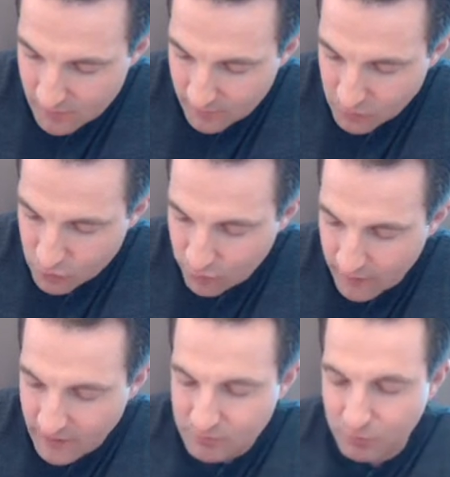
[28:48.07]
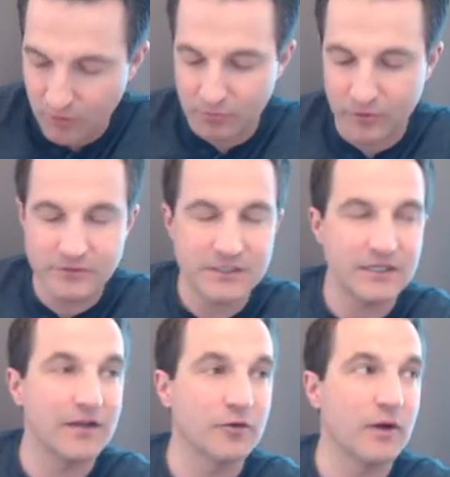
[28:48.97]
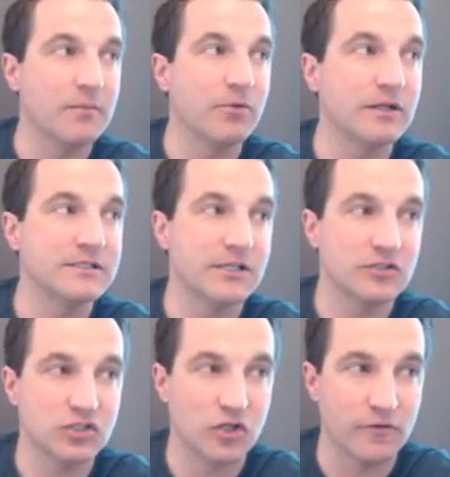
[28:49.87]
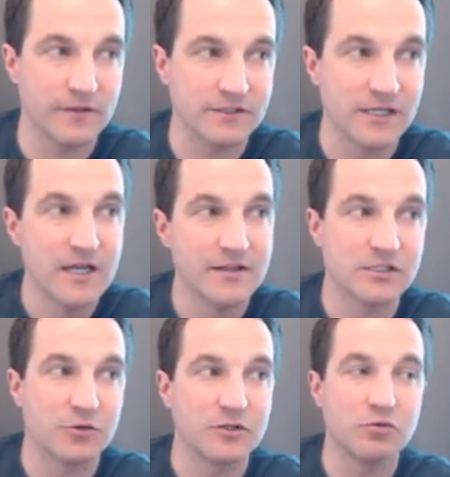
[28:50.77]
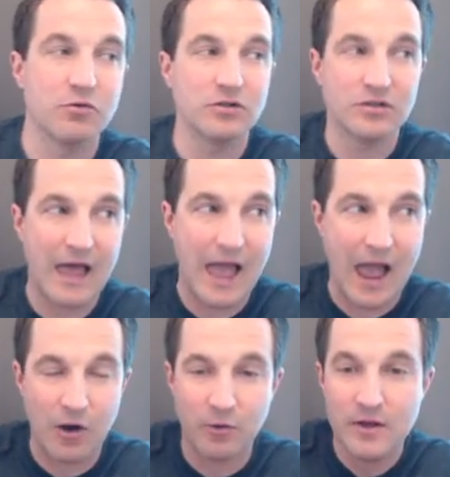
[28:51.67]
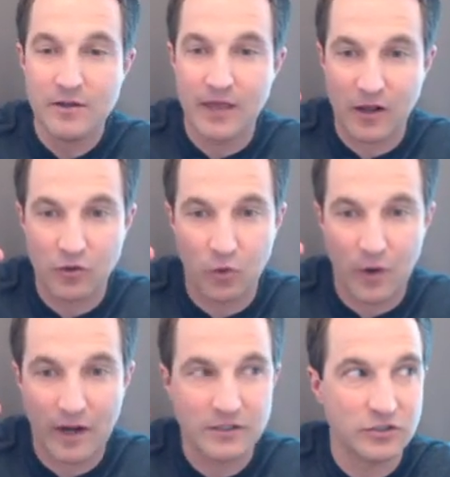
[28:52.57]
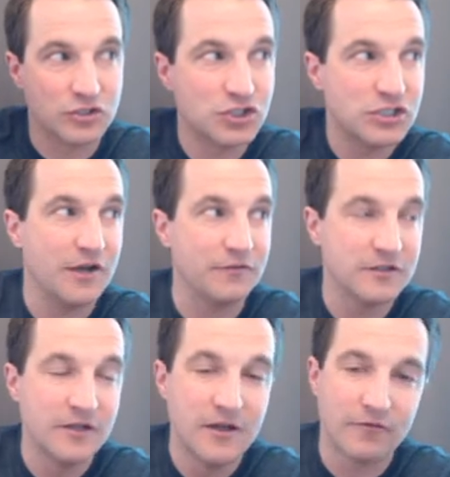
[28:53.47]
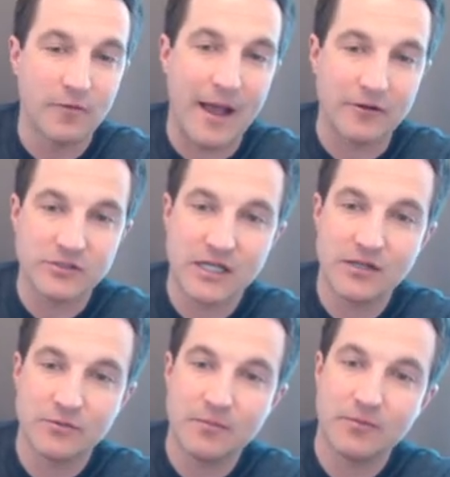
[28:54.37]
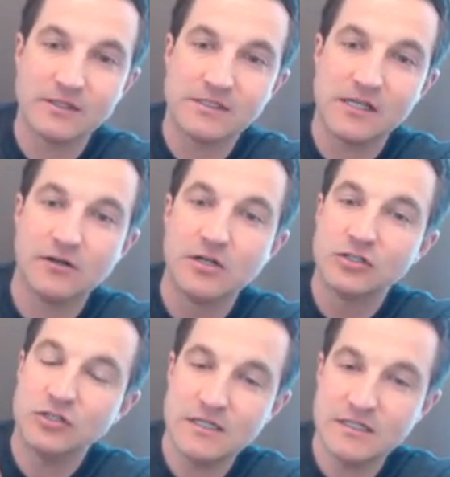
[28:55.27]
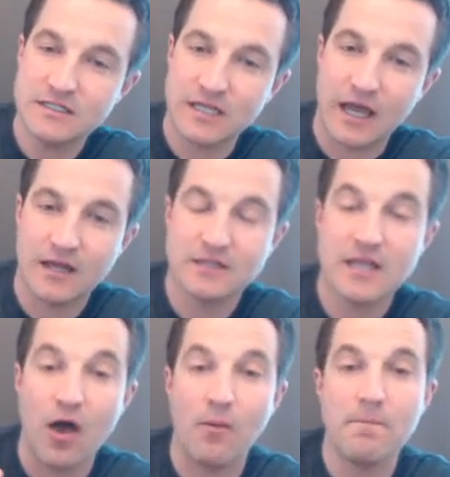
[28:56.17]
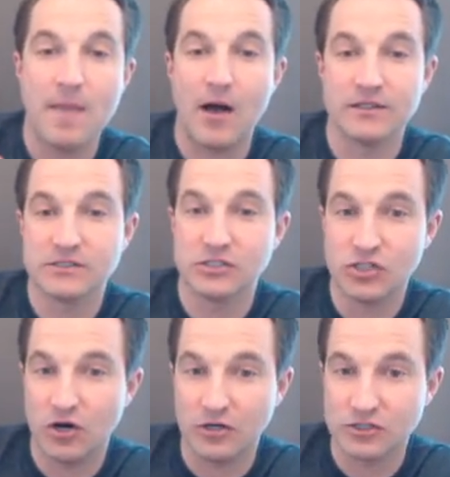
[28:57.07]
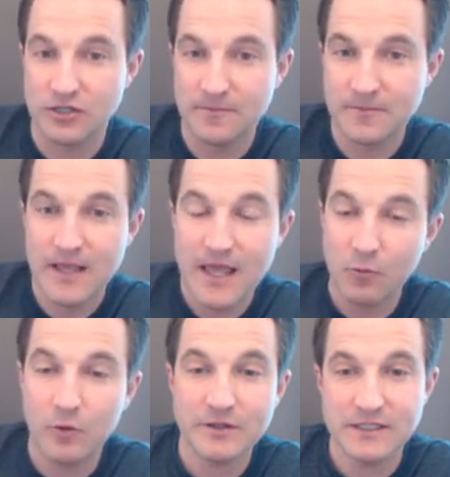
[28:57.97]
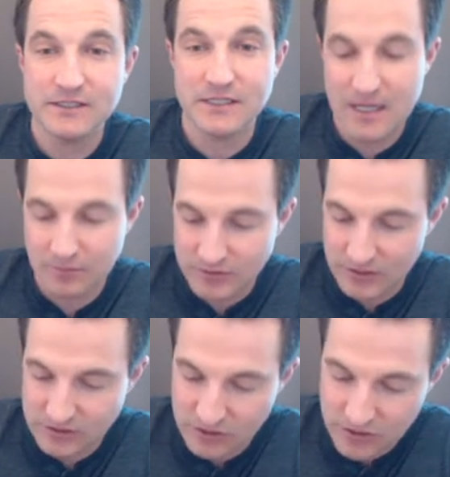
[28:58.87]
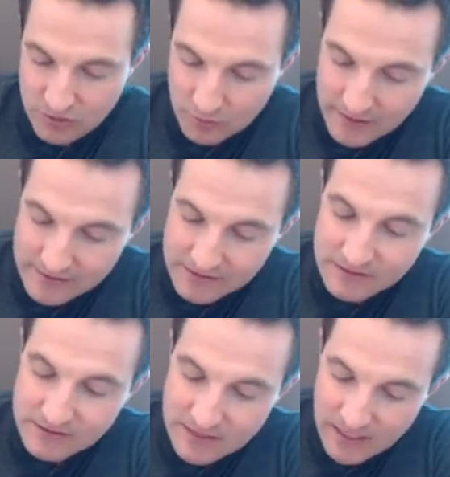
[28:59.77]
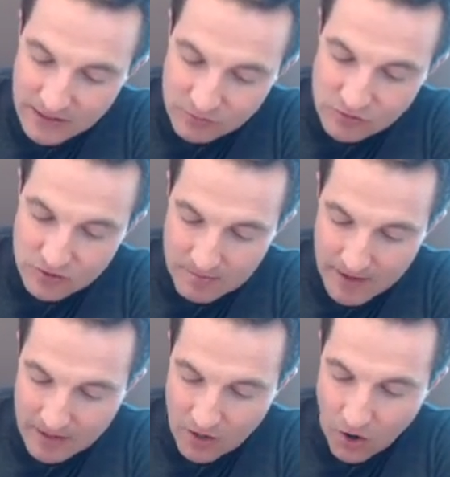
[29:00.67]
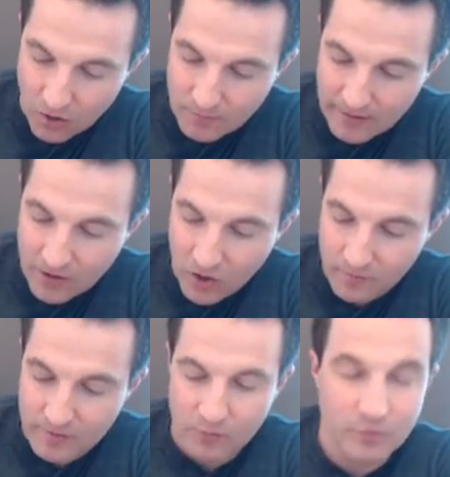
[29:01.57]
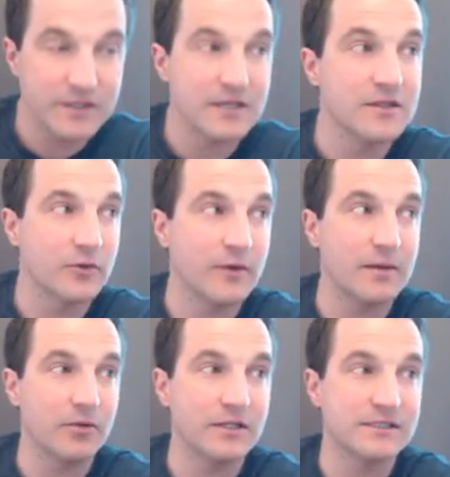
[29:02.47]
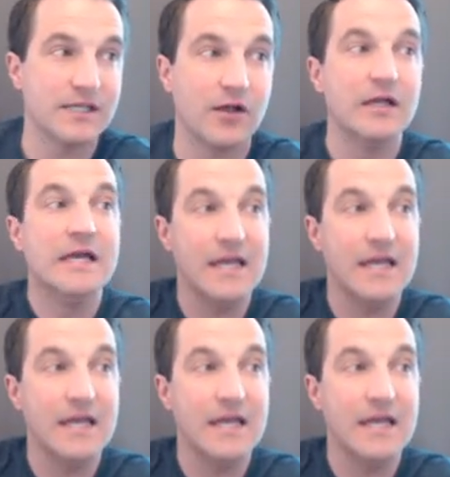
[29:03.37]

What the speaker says: We have a transport protein on the red blood cell's surface that's going to allow that chloride to shift from outside the red blood cell to inside to help balance the charge. And what this enables us to do is continue to make our bicarbonate within the red blood cell